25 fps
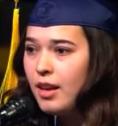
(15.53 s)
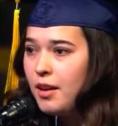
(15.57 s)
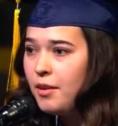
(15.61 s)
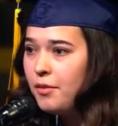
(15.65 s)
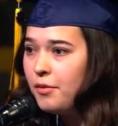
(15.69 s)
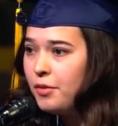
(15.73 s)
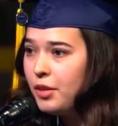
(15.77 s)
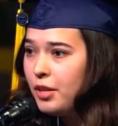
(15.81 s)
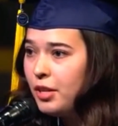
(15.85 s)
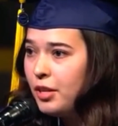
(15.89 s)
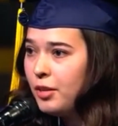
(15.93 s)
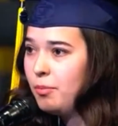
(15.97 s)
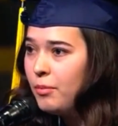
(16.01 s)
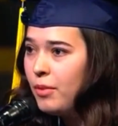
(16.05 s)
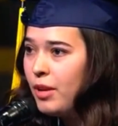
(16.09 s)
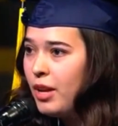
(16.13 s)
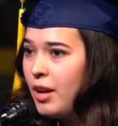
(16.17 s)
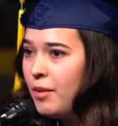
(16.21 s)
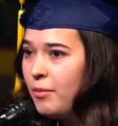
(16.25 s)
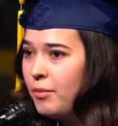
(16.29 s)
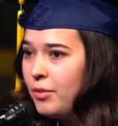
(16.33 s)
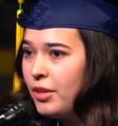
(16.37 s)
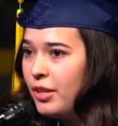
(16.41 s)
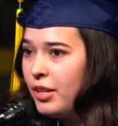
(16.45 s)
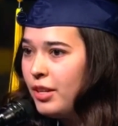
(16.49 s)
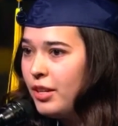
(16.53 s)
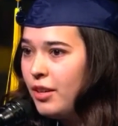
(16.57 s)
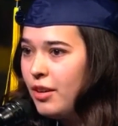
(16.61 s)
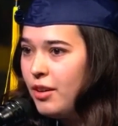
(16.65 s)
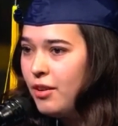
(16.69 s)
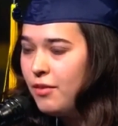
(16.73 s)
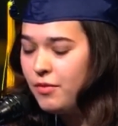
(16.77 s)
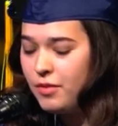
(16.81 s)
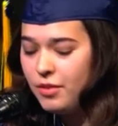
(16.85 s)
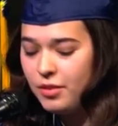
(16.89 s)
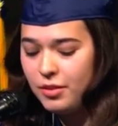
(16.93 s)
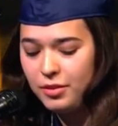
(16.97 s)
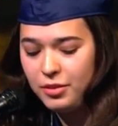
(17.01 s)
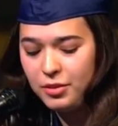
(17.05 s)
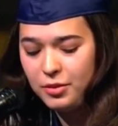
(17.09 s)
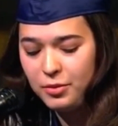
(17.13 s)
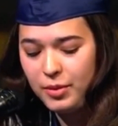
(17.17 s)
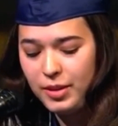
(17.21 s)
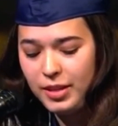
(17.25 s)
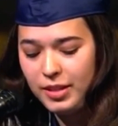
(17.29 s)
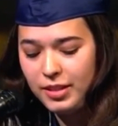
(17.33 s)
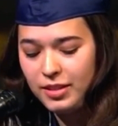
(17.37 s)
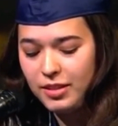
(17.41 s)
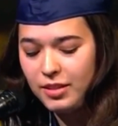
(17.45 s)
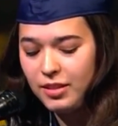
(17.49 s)
Every memory of the
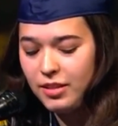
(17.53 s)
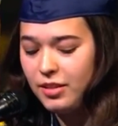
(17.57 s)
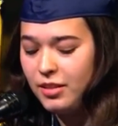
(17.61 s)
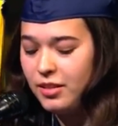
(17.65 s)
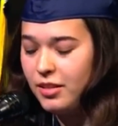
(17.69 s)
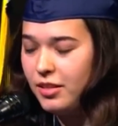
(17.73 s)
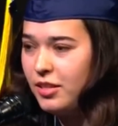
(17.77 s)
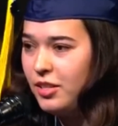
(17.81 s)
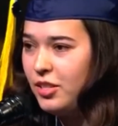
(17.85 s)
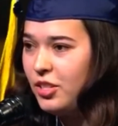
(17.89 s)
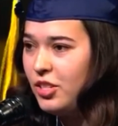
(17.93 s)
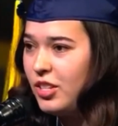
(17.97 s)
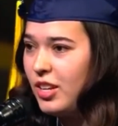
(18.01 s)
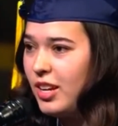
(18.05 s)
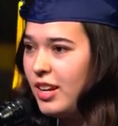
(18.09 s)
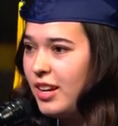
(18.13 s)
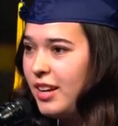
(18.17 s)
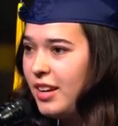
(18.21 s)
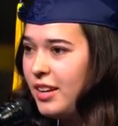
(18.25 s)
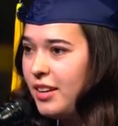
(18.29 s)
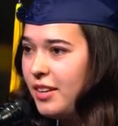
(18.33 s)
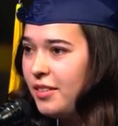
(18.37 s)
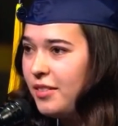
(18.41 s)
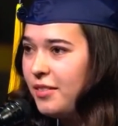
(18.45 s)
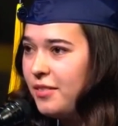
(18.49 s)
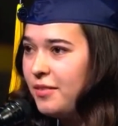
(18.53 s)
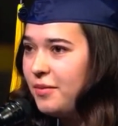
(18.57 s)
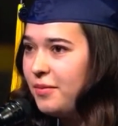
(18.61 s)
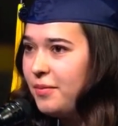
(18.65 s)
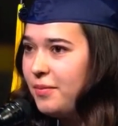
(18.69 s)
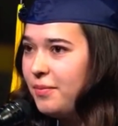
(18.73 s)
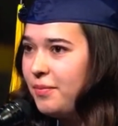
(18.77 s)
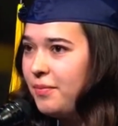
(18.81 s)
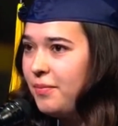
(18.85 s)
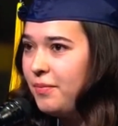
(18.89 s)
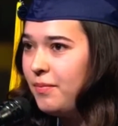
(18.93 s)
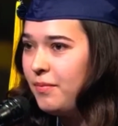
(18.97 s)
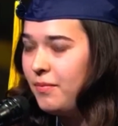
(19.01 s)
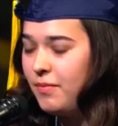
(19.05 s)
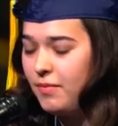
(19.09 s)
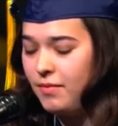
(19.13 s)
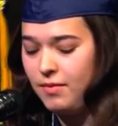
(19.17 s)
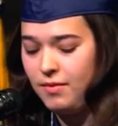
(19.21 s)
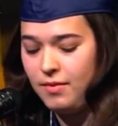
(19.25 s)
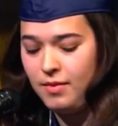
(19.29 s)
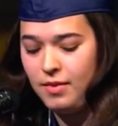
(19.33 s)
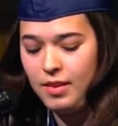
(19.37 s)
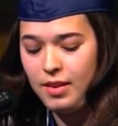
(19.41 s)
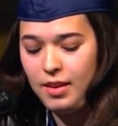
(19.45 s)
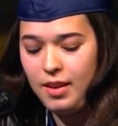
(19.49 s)
sweet sunshine
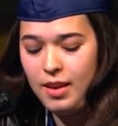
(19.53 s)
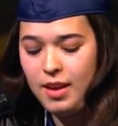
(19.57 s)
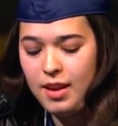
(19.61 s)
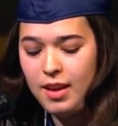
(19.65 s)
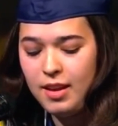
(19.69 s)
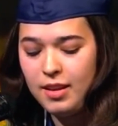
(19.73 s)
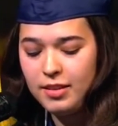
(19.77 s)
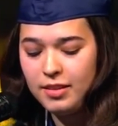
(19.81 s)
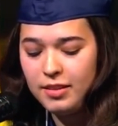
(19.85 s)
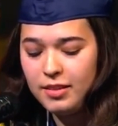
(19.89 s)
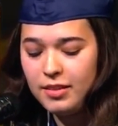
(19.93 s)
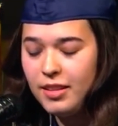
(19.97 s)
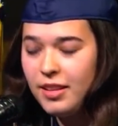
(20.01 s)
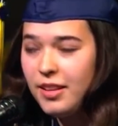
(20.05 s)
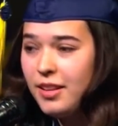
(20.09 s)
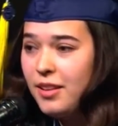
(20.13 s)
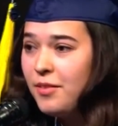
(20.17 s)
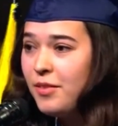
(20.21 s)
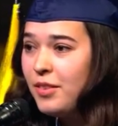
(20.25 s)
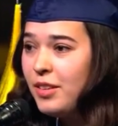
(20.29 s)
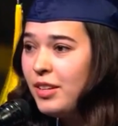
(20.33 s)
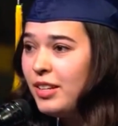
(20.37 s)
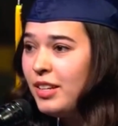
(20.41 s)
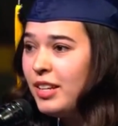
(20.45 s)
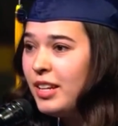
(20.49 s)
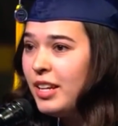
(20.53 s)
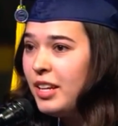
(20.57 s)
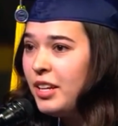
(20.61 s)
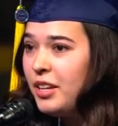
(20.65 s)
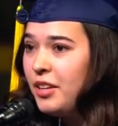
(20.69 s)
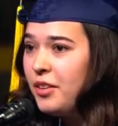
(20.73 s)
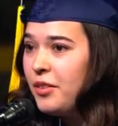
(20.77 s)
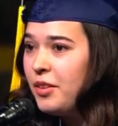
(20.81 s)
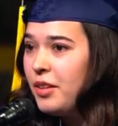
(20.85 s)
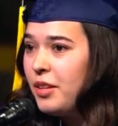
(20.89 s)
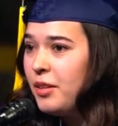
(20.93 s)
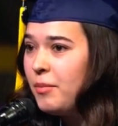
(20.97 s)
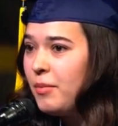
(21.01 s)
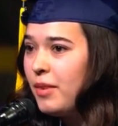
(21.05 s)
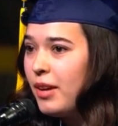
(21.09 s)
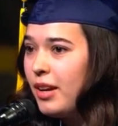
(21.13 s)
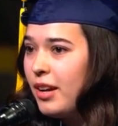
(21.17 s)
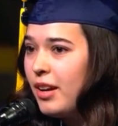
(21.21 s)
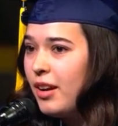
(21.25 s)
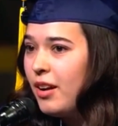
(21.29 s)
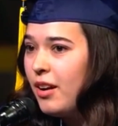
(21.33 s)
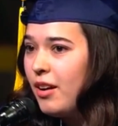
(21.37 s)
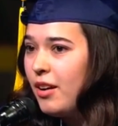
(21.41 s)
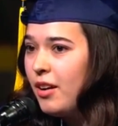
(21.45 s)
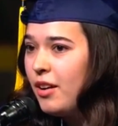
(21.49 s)
is living here in
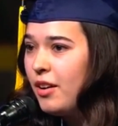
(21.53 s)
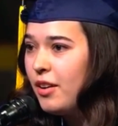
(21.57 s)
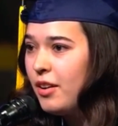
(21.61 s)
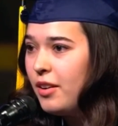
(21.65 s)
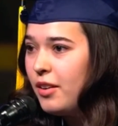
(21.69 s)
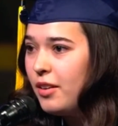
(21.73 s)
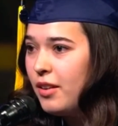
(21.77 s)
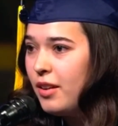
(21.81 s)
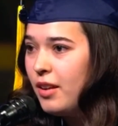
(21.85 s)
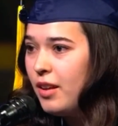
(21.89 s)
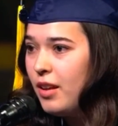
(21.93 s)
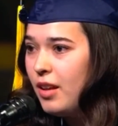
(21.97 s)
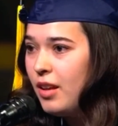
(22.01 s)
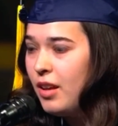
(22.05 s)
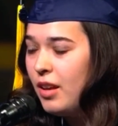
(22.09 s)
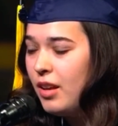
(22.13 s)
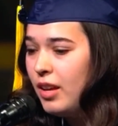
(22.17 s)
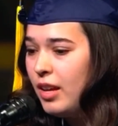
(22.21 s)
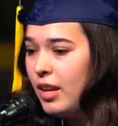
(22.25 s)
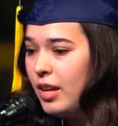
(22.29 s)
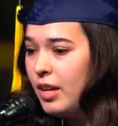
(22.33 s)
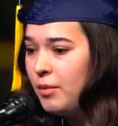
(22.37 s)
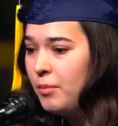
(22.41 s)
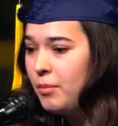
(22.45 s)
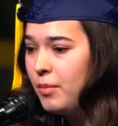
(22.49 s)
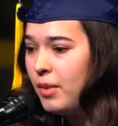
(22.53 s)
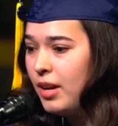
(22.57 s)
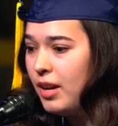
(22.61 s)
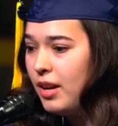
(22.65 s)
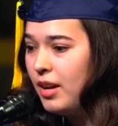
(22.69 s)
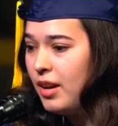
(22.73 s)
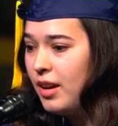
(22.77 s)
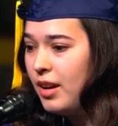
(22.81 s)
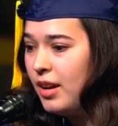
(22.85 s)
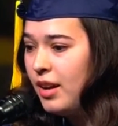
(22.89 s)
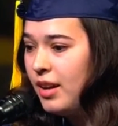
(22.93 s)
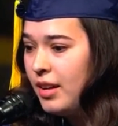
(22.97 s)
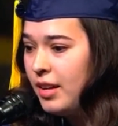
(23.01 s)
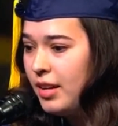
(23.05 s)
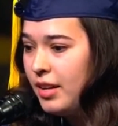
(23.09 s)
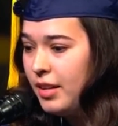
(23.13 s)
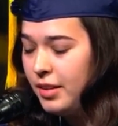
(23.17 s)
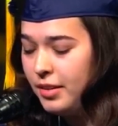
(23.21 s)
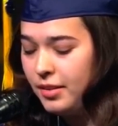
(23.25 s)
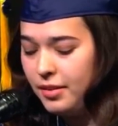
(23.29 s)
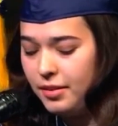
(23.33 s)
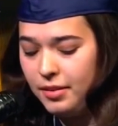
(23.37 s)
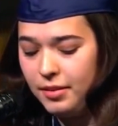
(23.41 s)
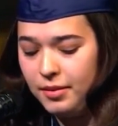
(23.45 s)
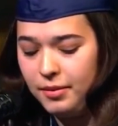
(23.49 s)
my heart and
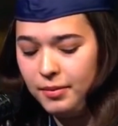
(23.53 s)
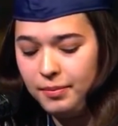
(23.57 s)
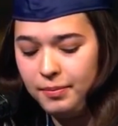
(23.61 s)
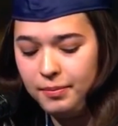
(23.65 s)
mind.